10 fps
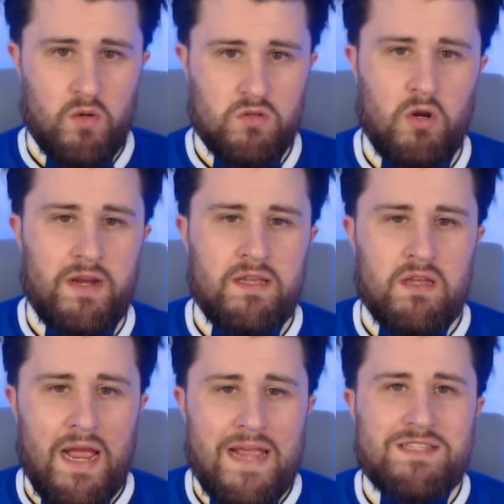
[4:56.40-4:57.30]
sorry,
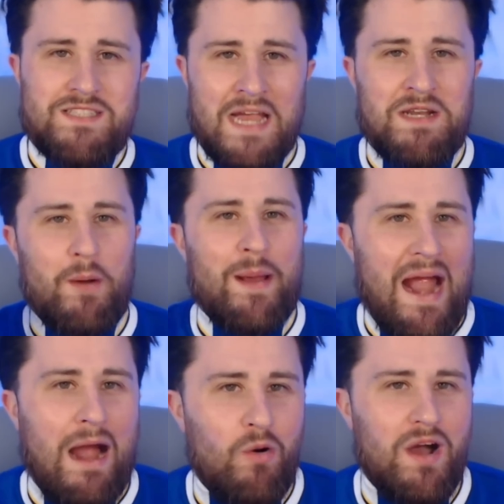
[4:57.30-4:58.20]
8 to 10 going
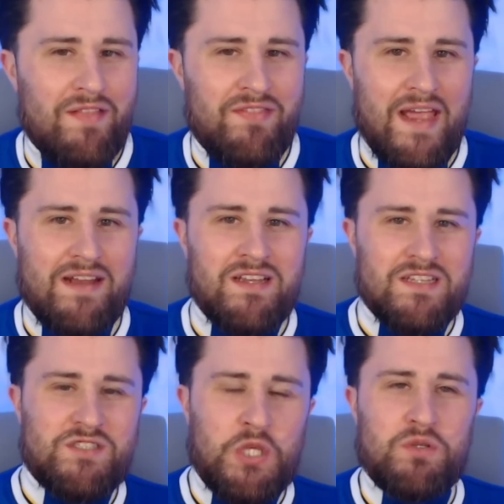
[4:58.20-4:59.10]
out and then
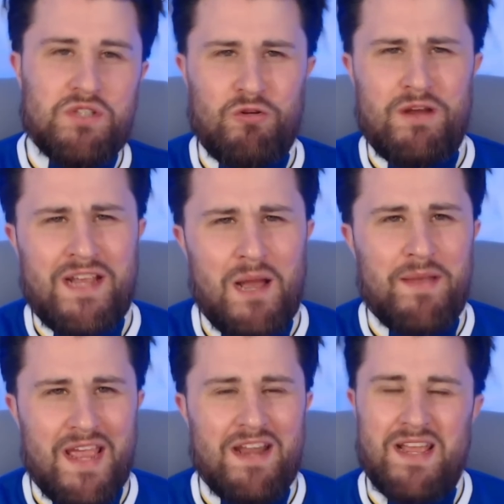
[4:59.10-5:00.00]
2 to 3
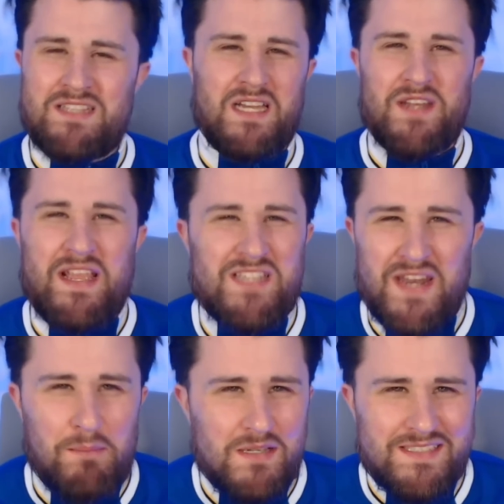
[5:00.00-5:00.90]
coming in. It's a
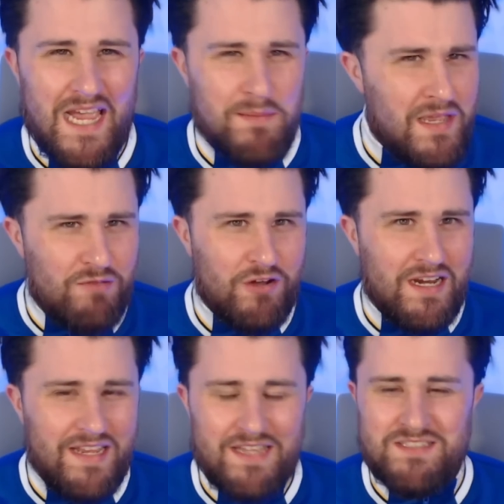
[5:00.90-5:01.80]
numbers game. It
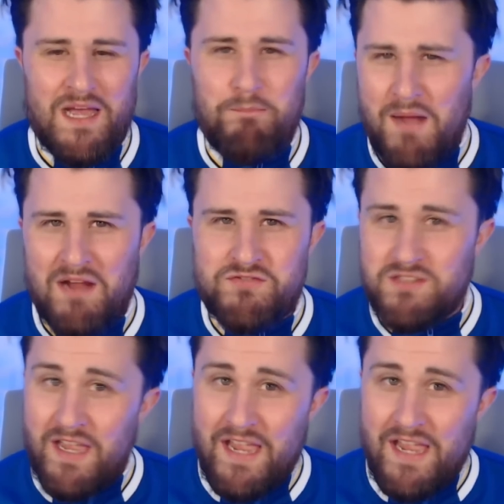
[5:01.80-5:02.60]
really is. And maths,